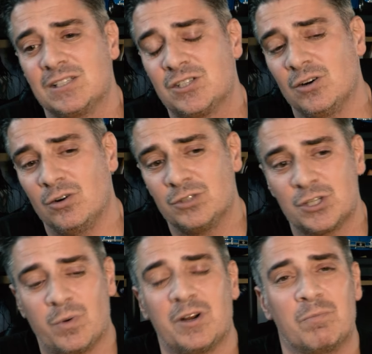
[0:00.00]
So
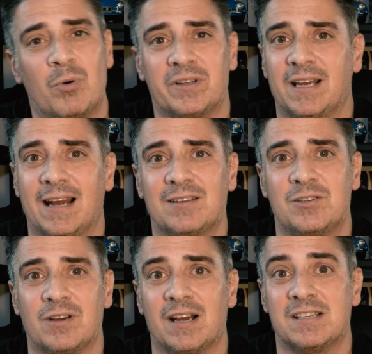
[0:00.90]
just wanted to point that out to
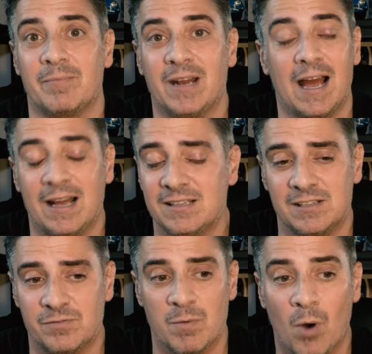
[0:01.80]
you guys.
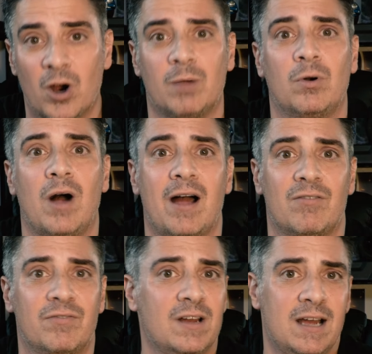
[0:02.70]
It's remarkable
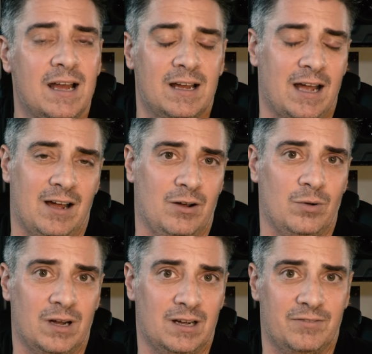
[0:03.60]
how
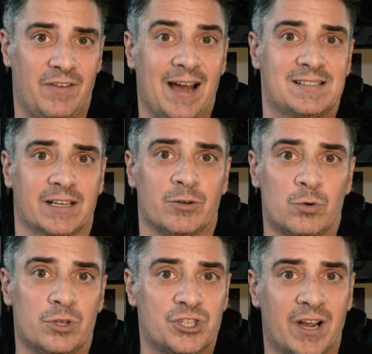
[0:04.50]
fast I grew
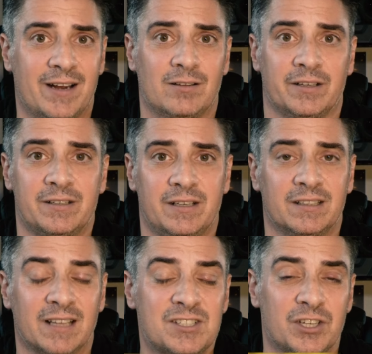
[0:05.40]
the channel in
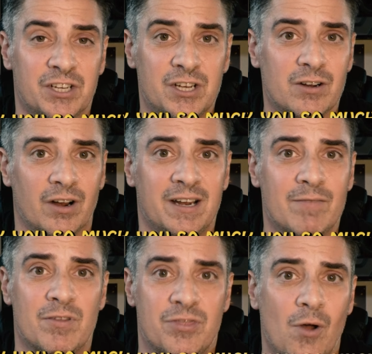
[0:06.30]
less than a year. I
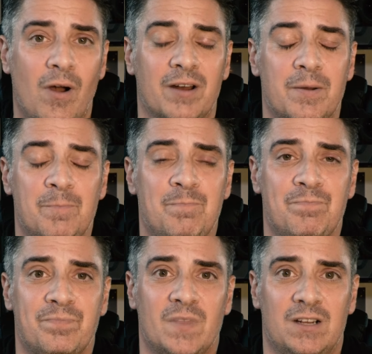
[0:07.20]
never thought,
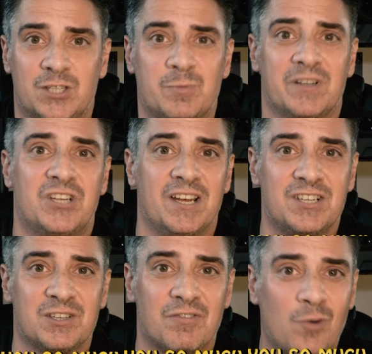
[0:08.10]
just by
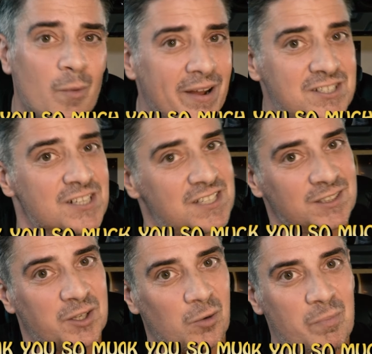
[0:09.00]
changing the format just a
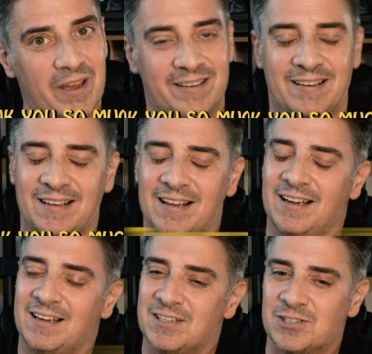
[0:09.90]
little bit.
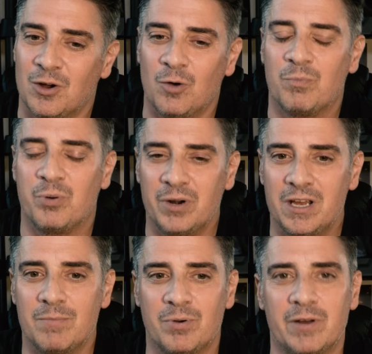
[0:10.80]
So
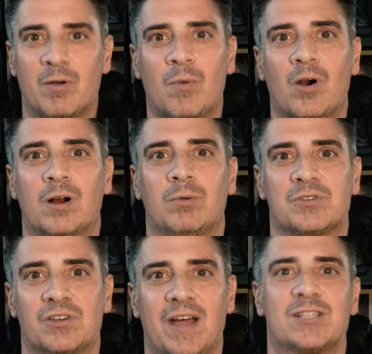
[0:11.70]
pretty remarkable.
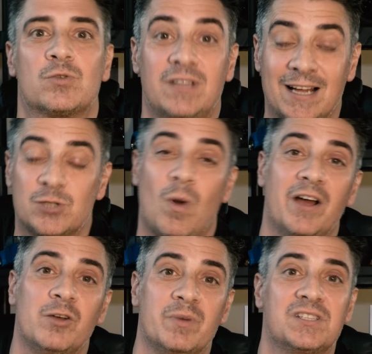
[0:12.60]
So that's why
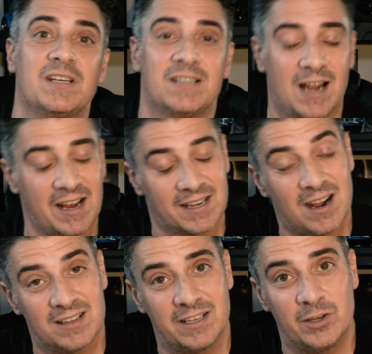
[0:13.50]
you've been seeing the kind of
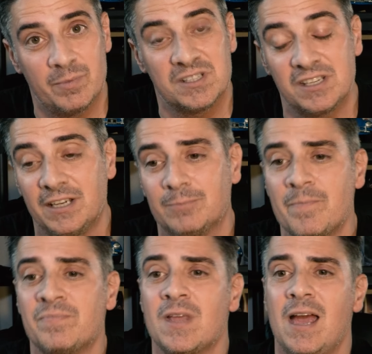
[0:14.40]
content you've been seeing.
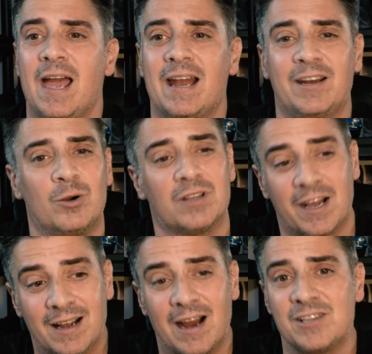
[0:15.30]
And I know a lot
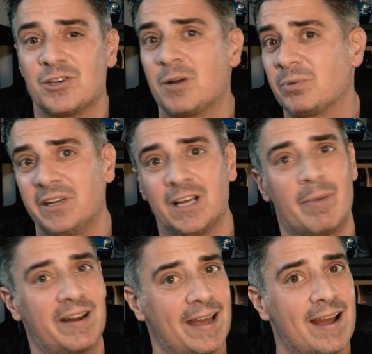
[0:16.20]
of guys are complaining
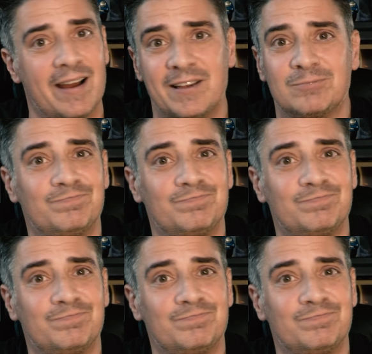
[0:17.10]
about AI.